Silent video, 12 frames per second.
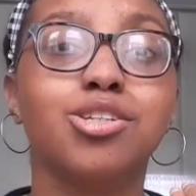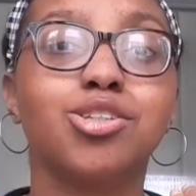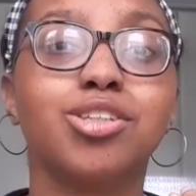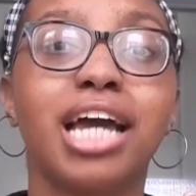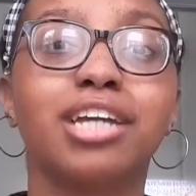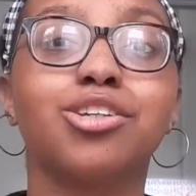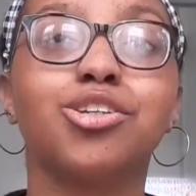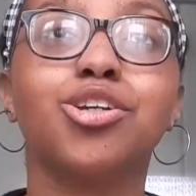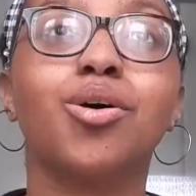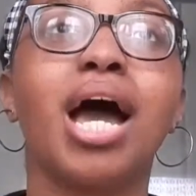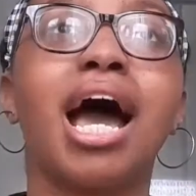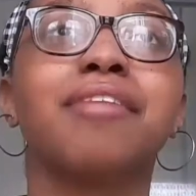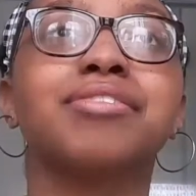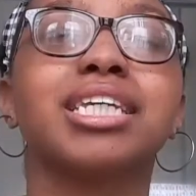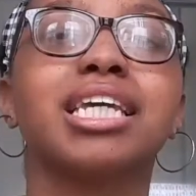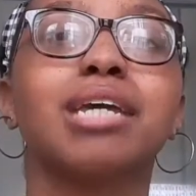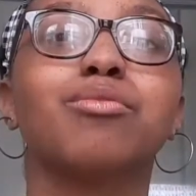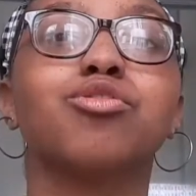so that you don't have
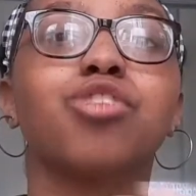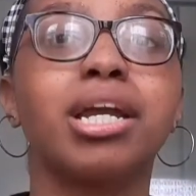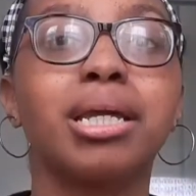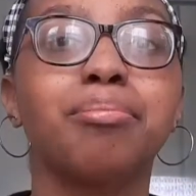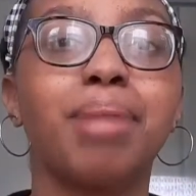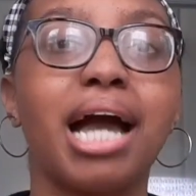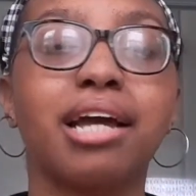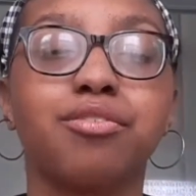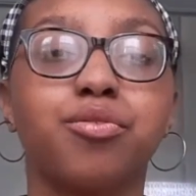to keep running back